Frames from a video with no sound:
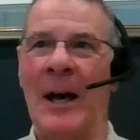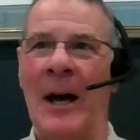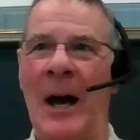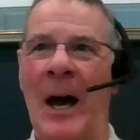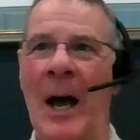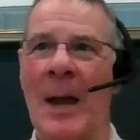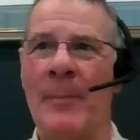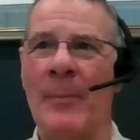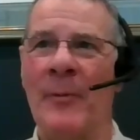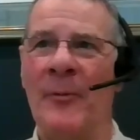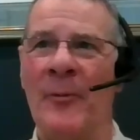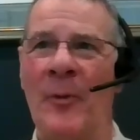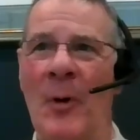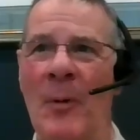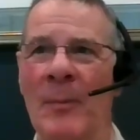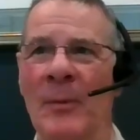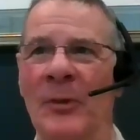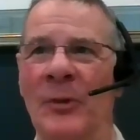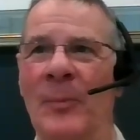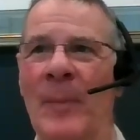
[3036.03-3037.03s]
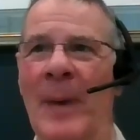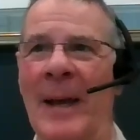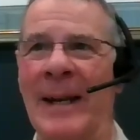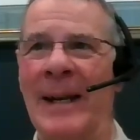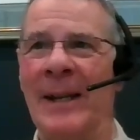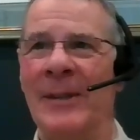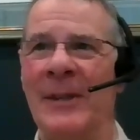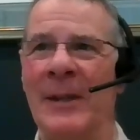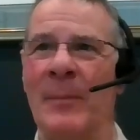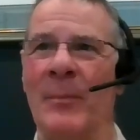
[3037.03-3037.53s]
high performance
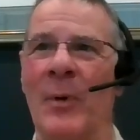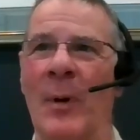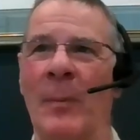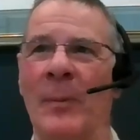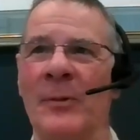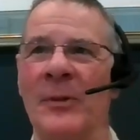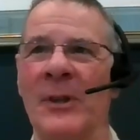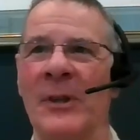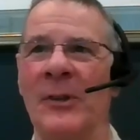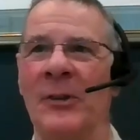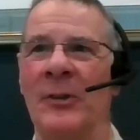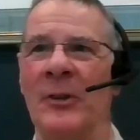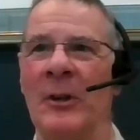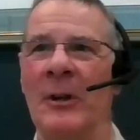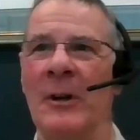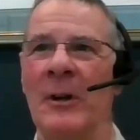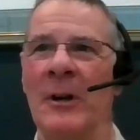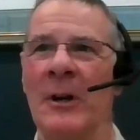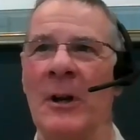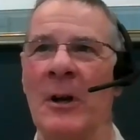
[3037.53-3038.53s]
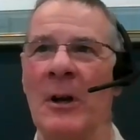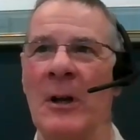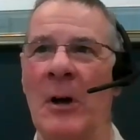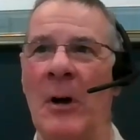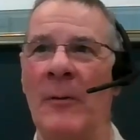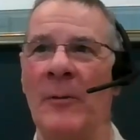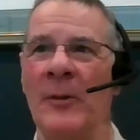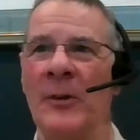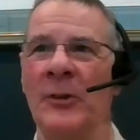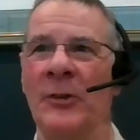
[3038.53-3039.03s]
magnetic properties are
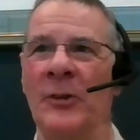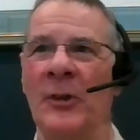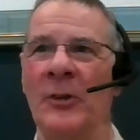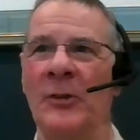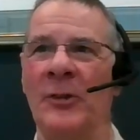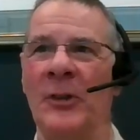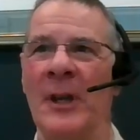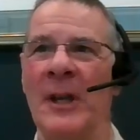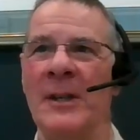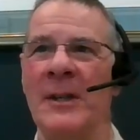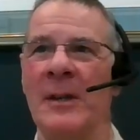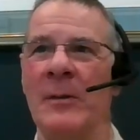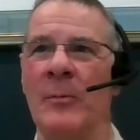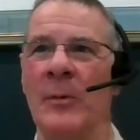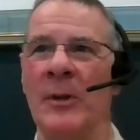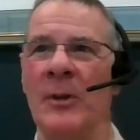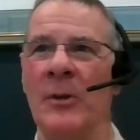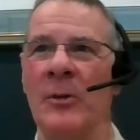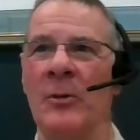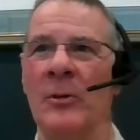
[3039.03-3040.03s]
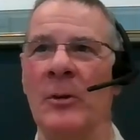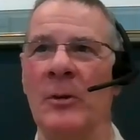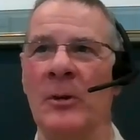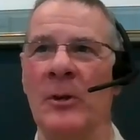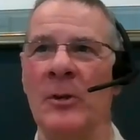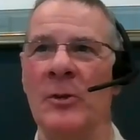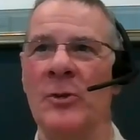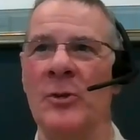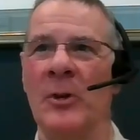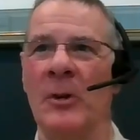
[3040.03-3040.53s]
often associated with your
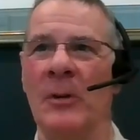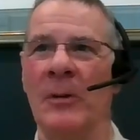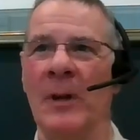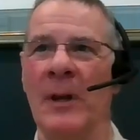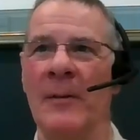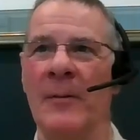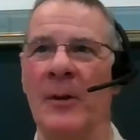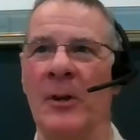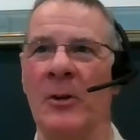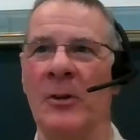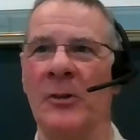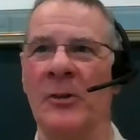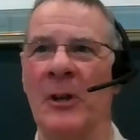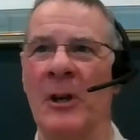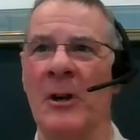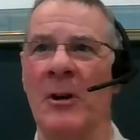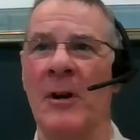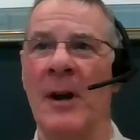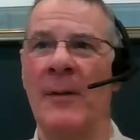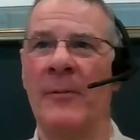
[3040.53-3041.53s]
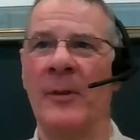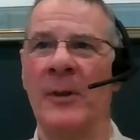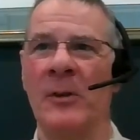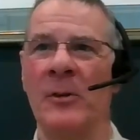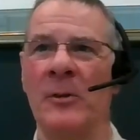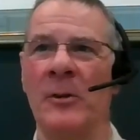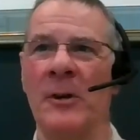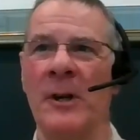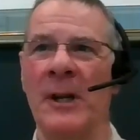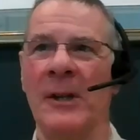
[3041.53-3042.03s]
control over
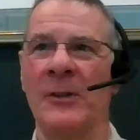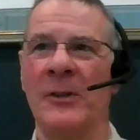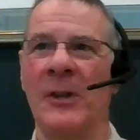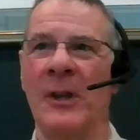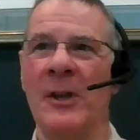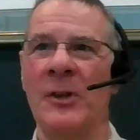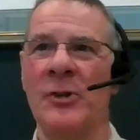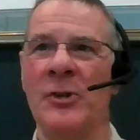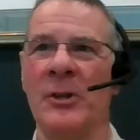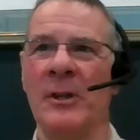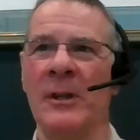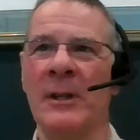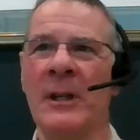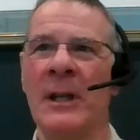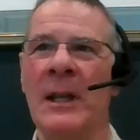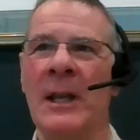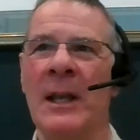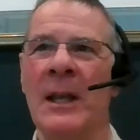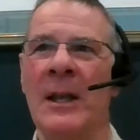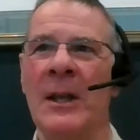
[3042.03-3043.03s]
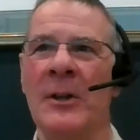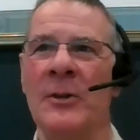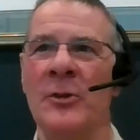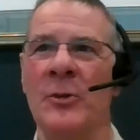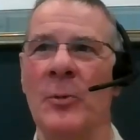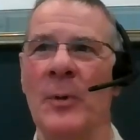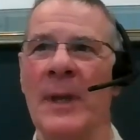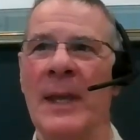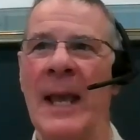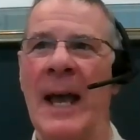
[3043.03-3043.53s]
crystallographic orientation.
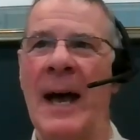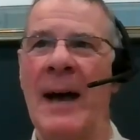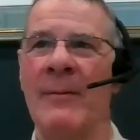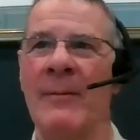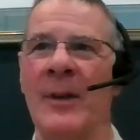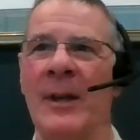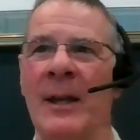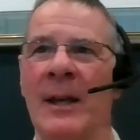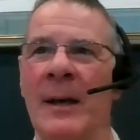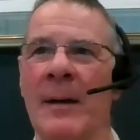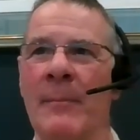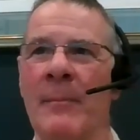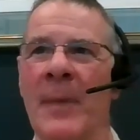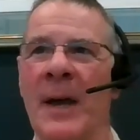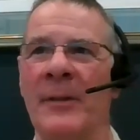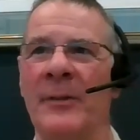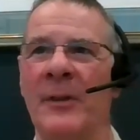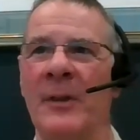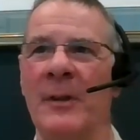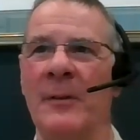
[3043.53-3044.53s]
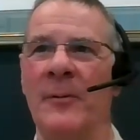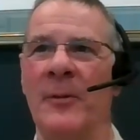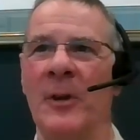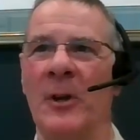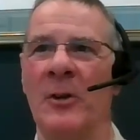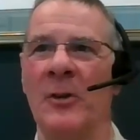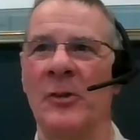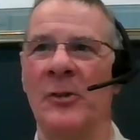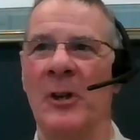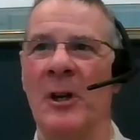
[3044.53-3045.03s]
Do we have a method for
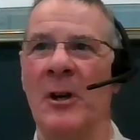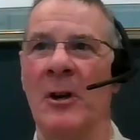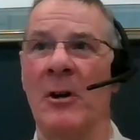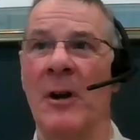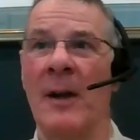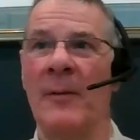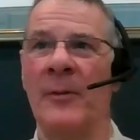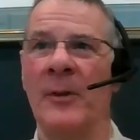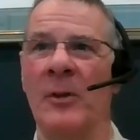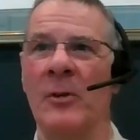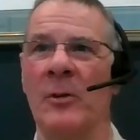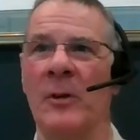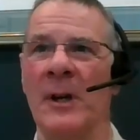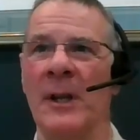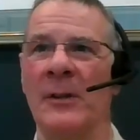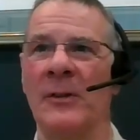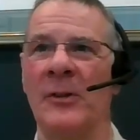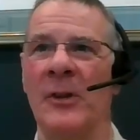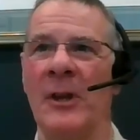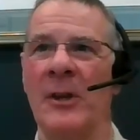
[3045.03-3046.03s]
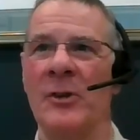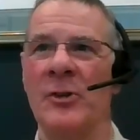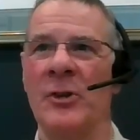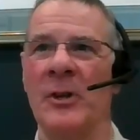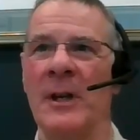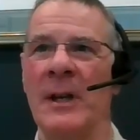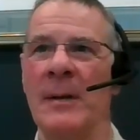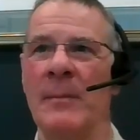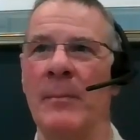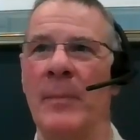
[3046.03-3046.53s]
crystallographic
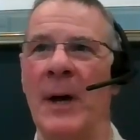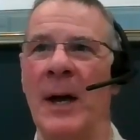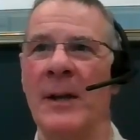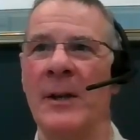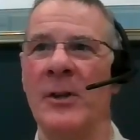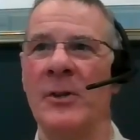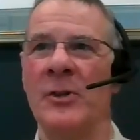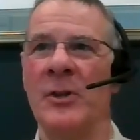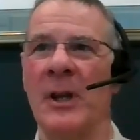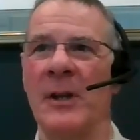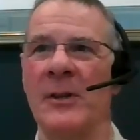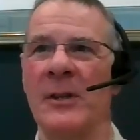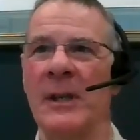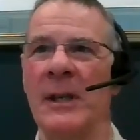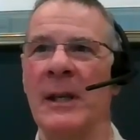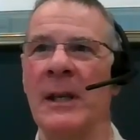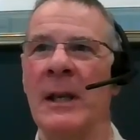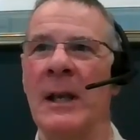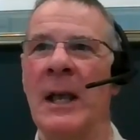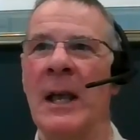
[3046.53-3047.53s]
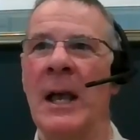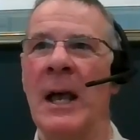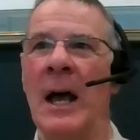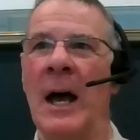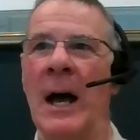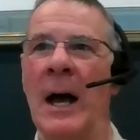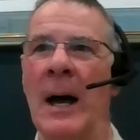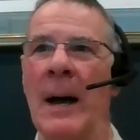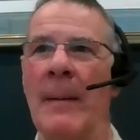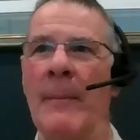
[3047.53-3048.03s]
orientation in binder jetting,
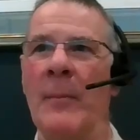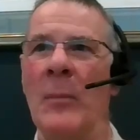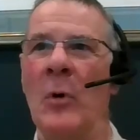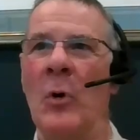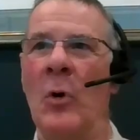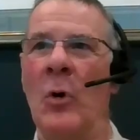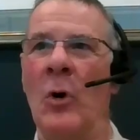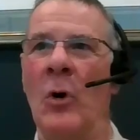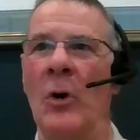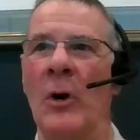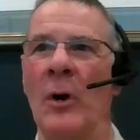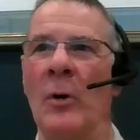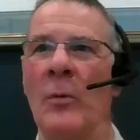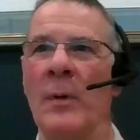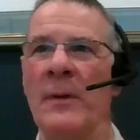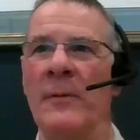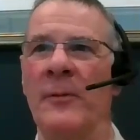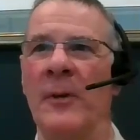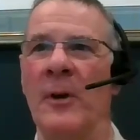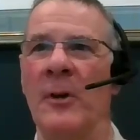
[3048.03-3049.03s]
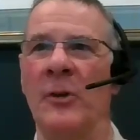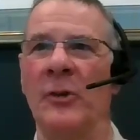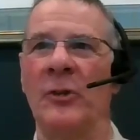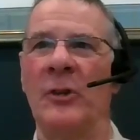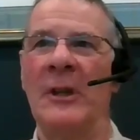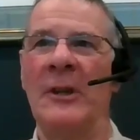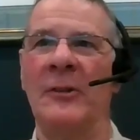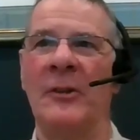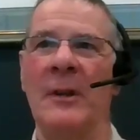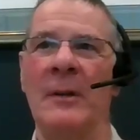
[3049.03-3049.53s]
or are we
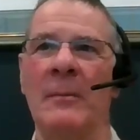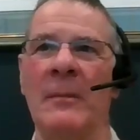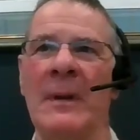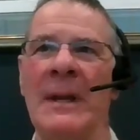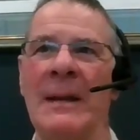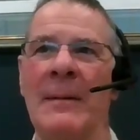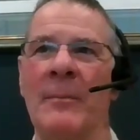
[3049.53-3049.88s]
focused, is it